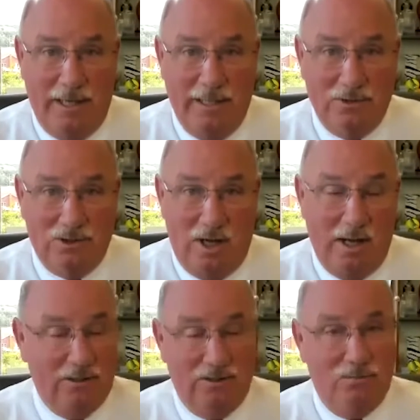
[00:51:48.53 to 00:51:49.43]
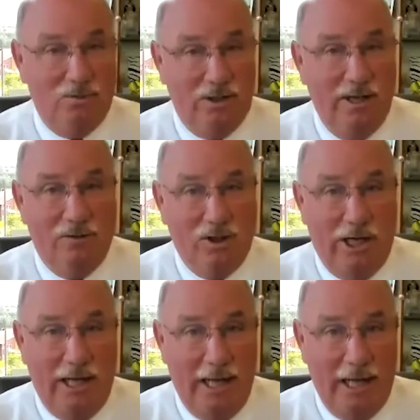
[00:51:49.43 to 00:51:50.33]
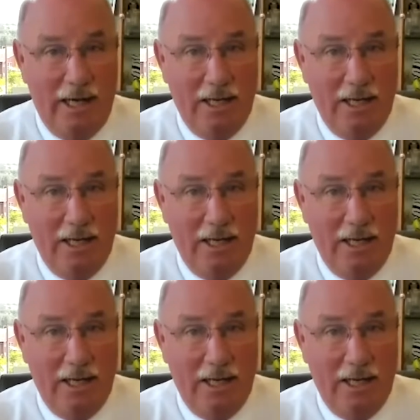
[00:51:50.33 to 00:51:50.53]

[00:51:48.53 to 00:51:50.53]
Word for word: this stock because it was never going to end.